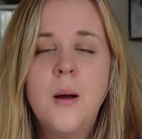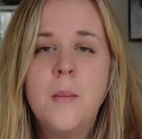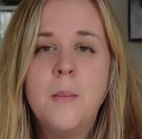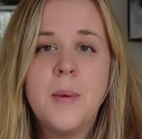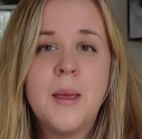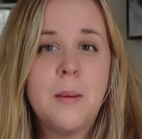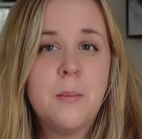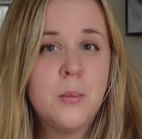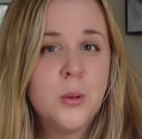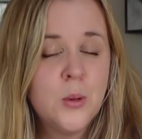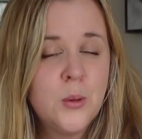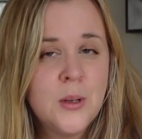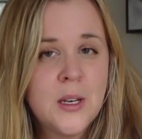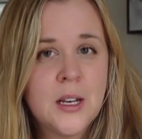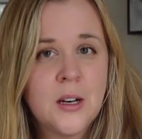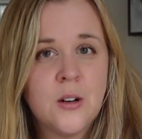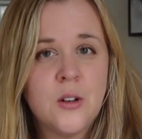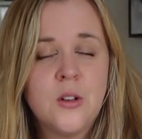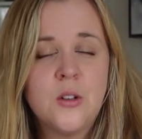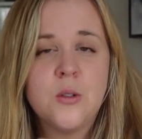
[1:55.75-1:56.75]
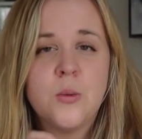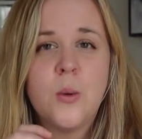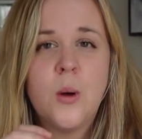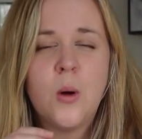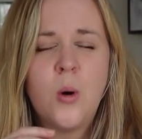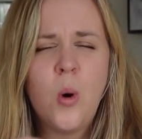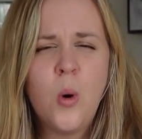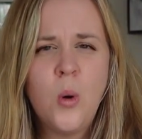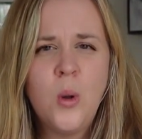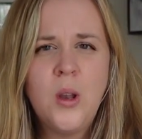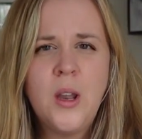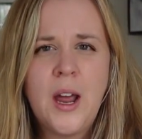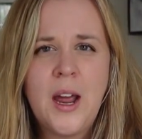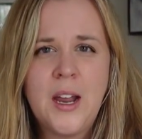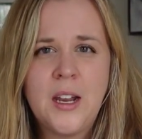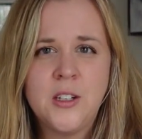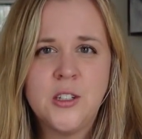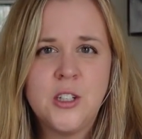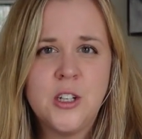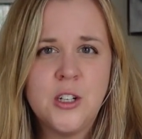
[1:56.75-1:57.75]
Bamboo needles will hold
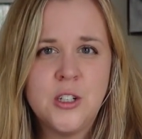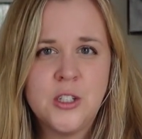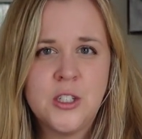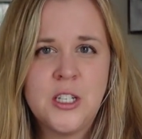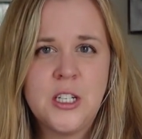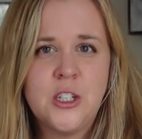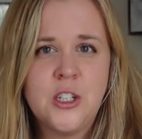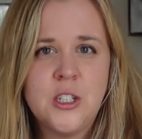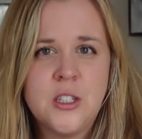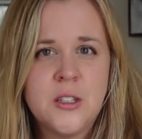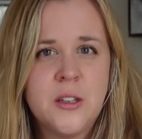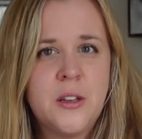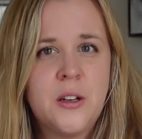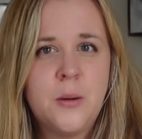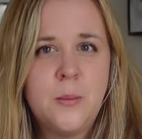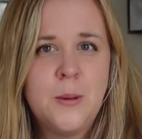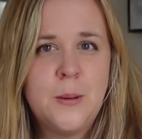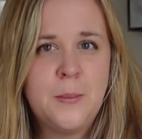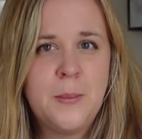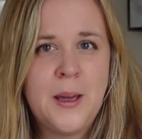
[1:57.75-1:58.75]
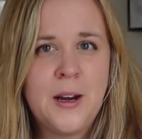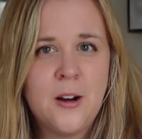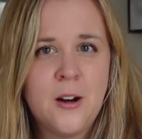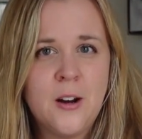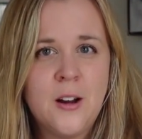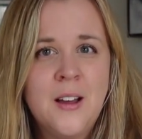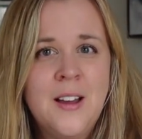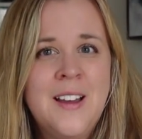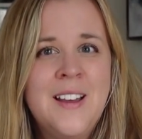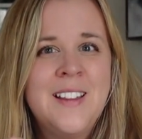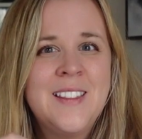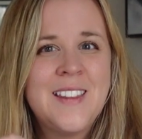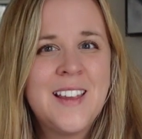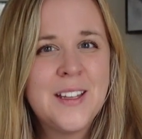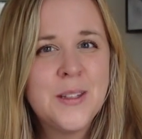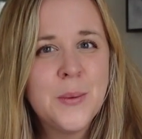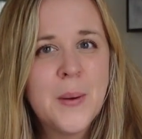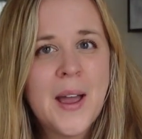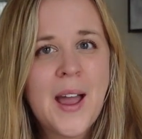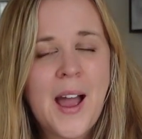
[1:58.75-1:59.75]
on to your stitches a little bit better.
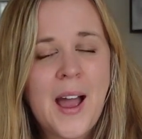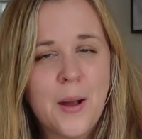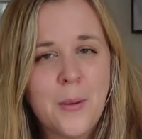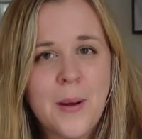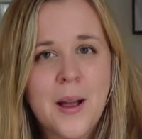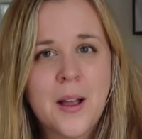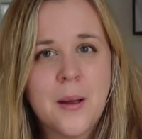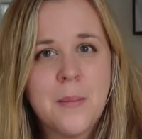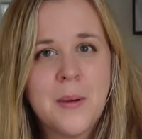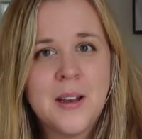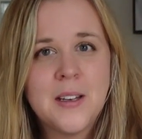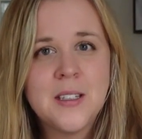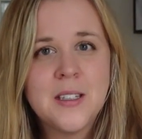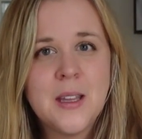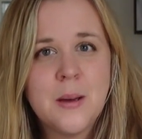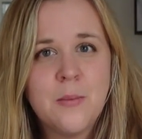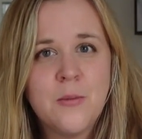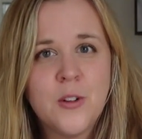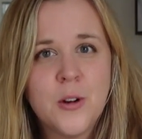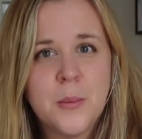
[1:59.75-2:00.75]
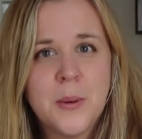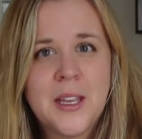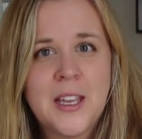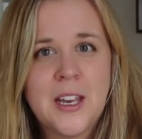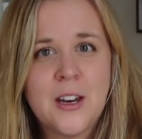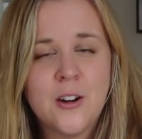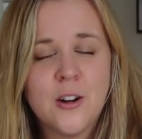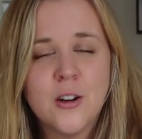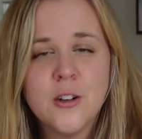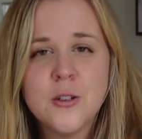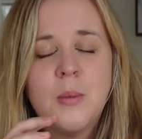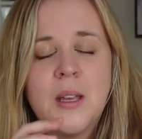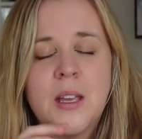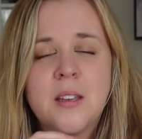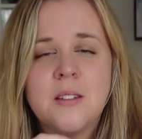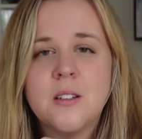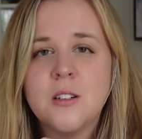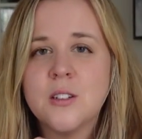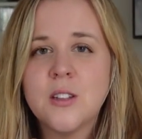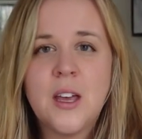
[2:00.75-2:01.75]
That's why I recommend them for beginners,
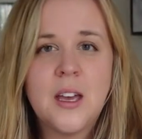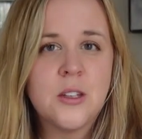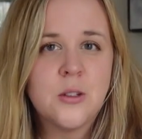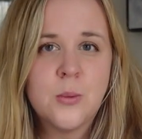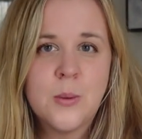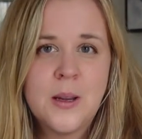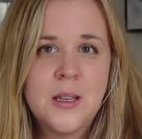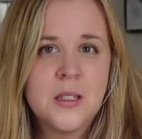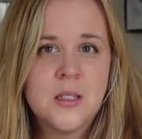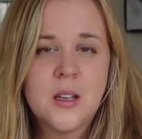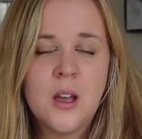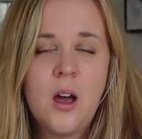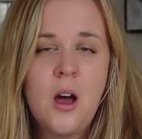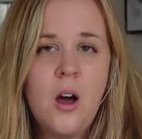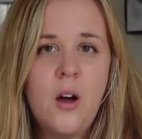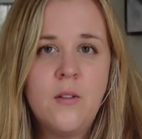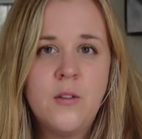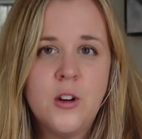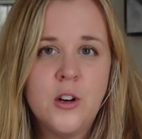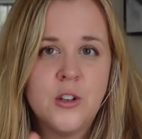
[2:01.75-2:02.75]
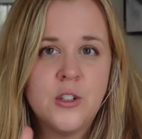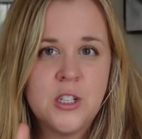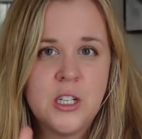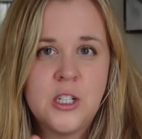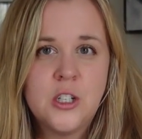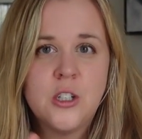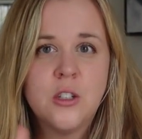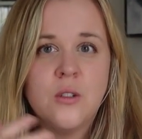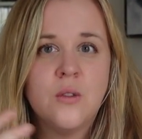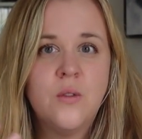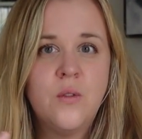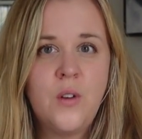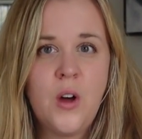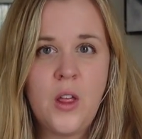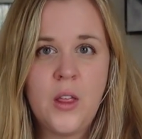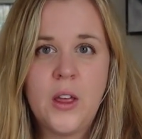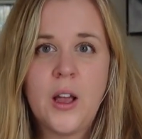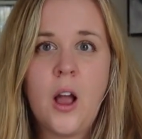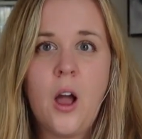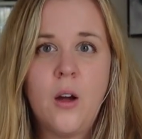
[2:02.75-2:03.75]
because there's less risk of your stitches
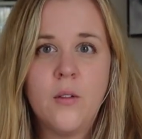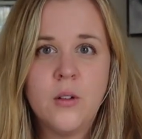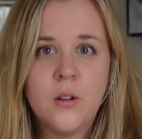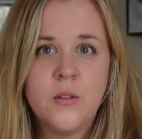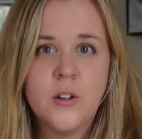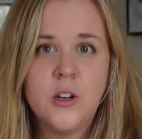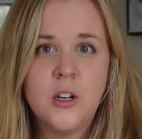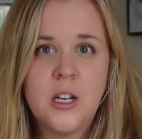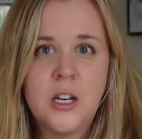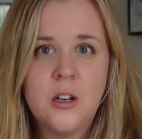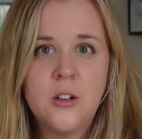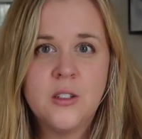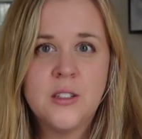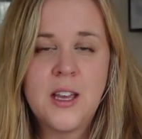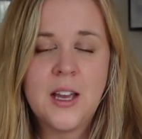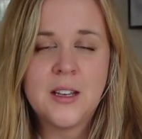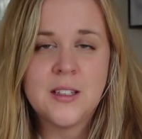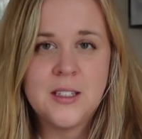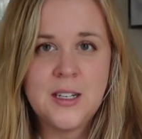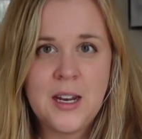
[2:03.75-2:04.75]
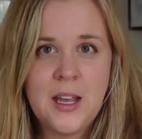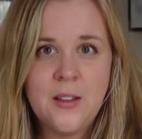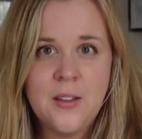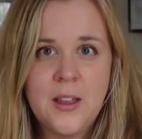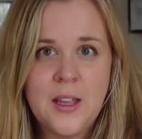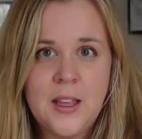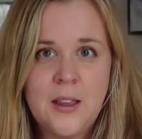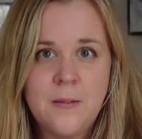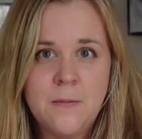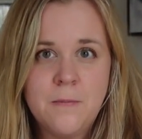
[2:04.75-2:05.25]
falling off of your needles accidentally.